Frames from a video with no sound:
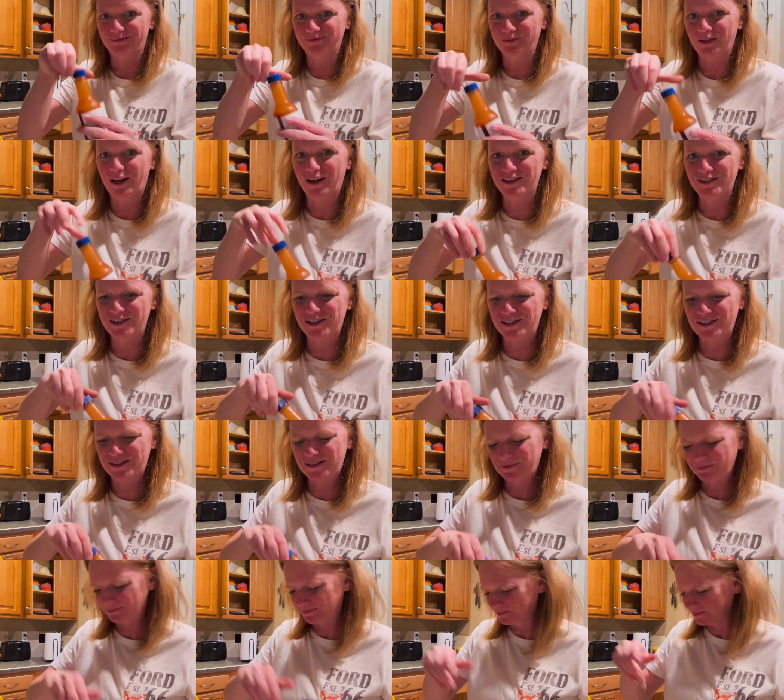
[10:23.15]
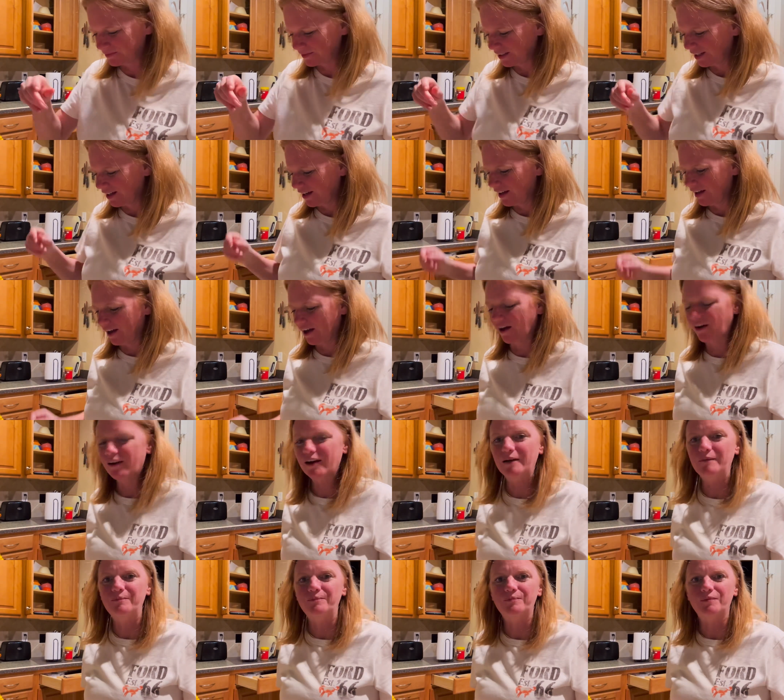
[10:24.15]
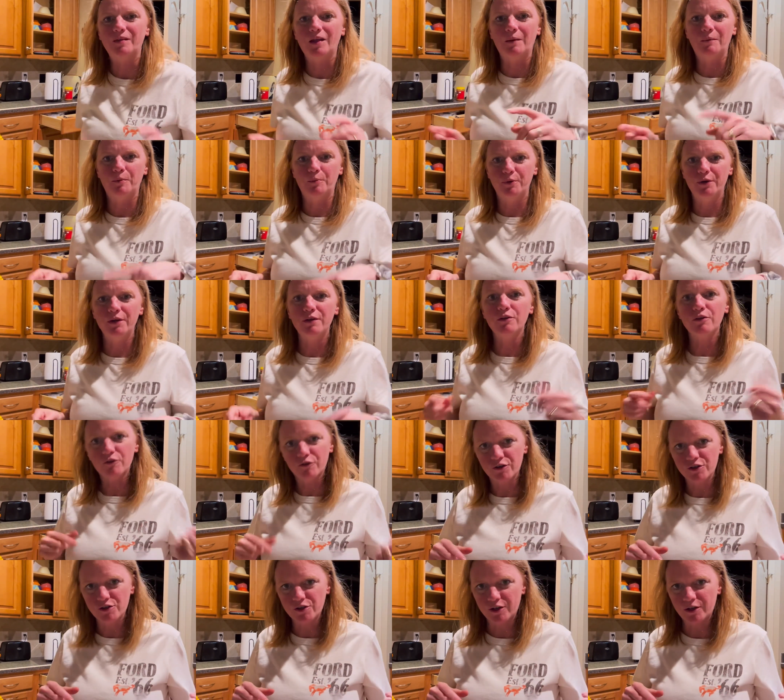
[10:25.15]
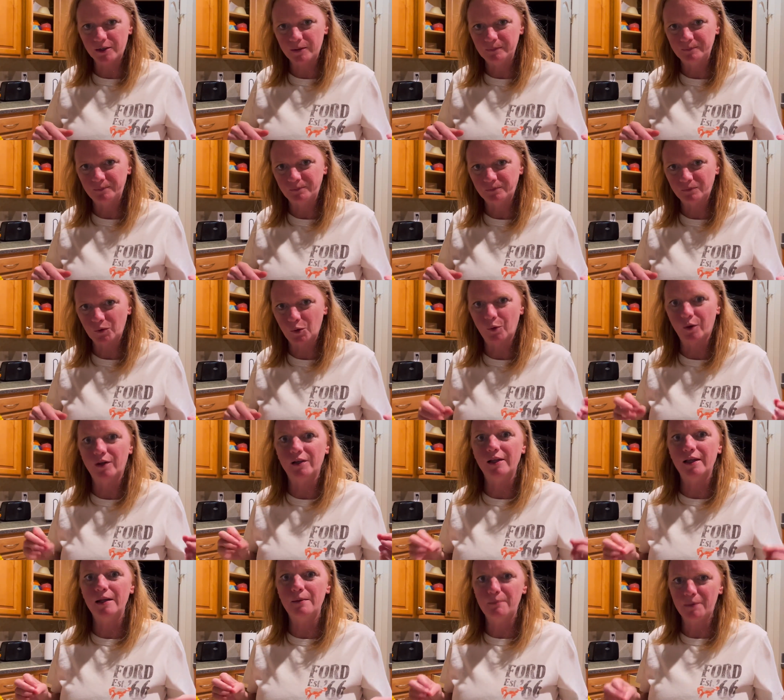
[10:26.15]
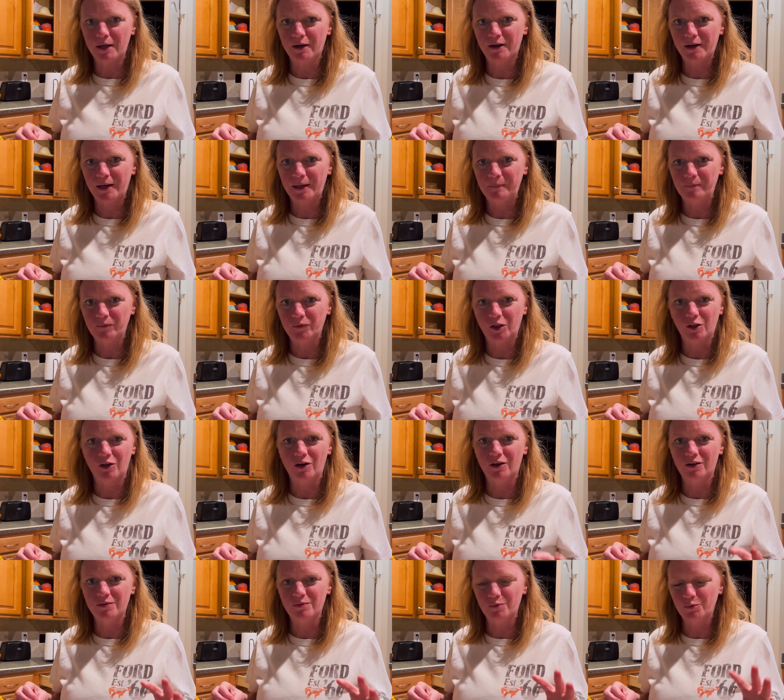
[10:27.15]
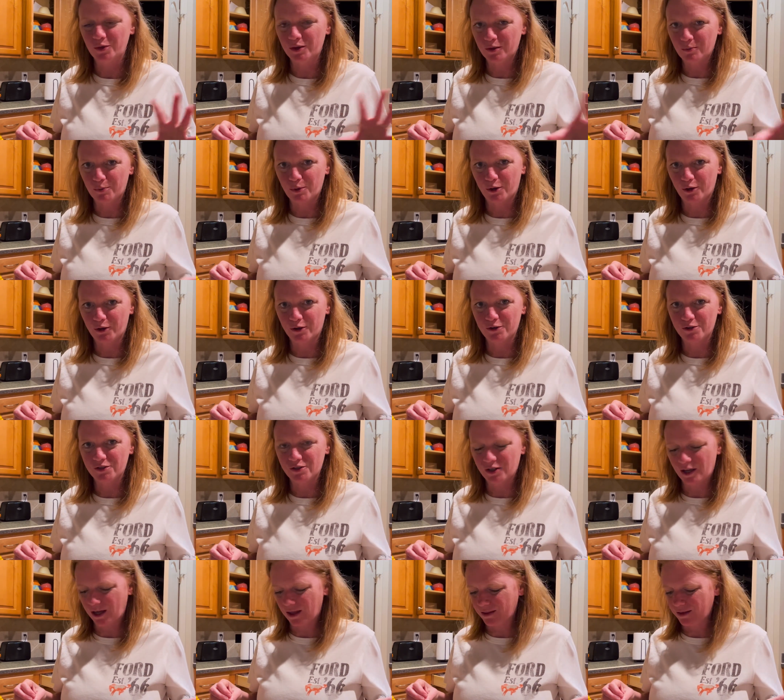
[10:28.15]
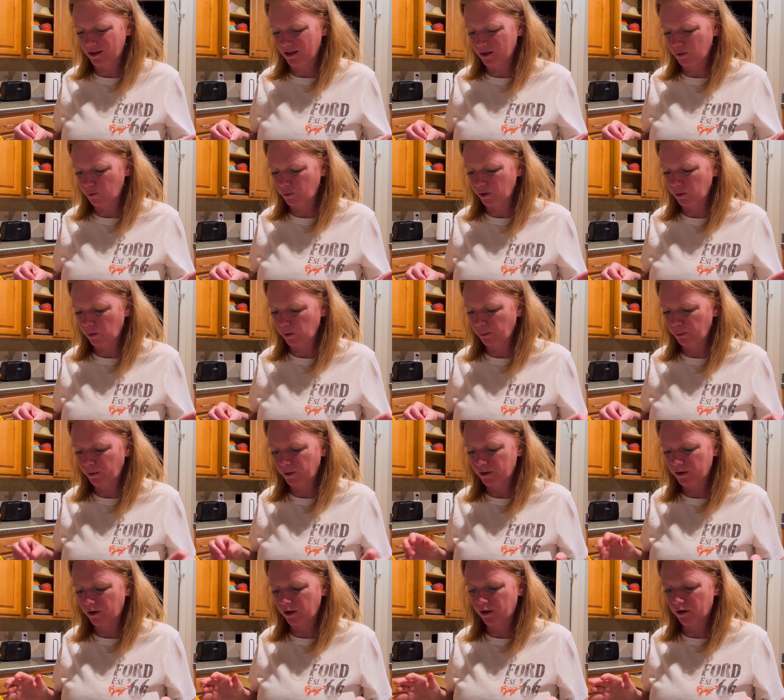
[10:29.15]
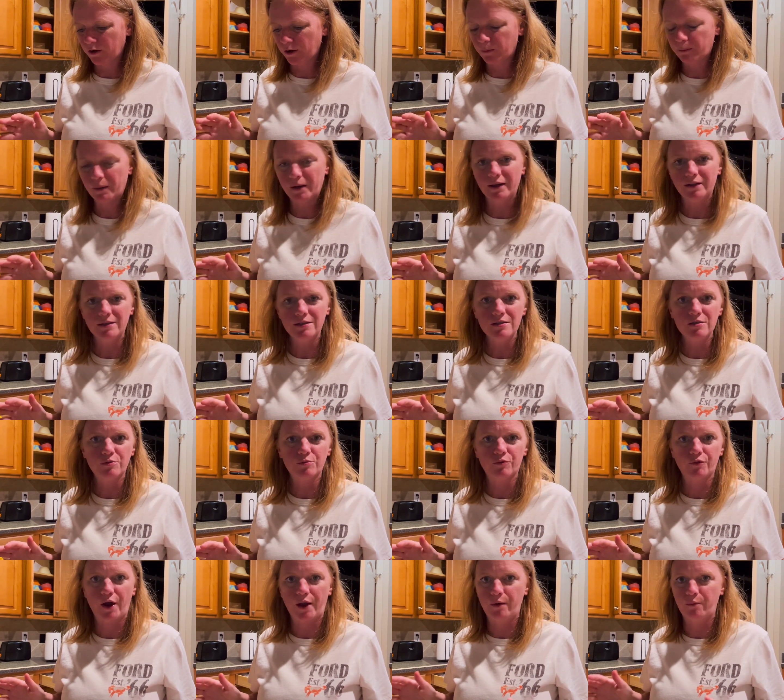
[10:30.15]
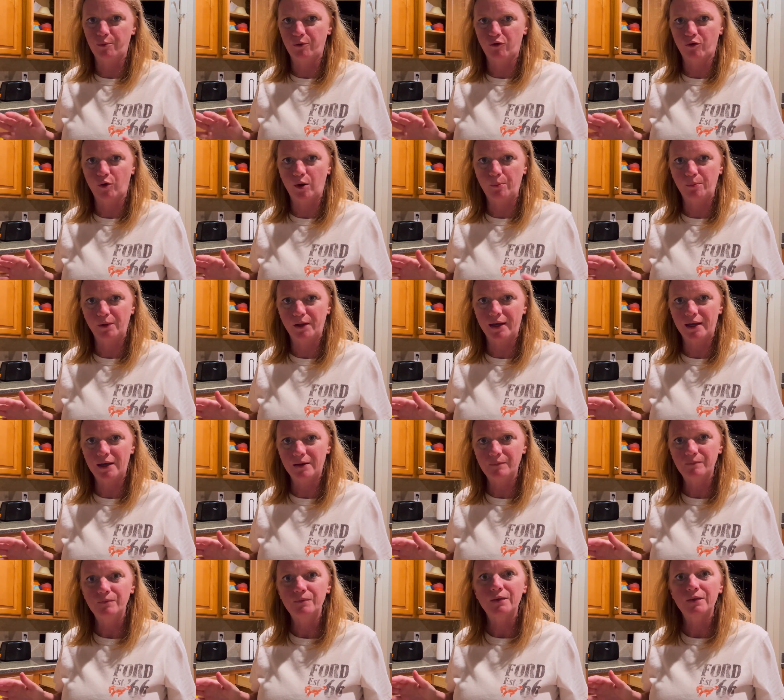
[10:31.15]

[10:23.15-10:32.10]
Hot sauce. All right, I'm gonna put it in the refrigerator. We're gonna let it marry along with the burgers, and then we will put it on our buns right before we plate.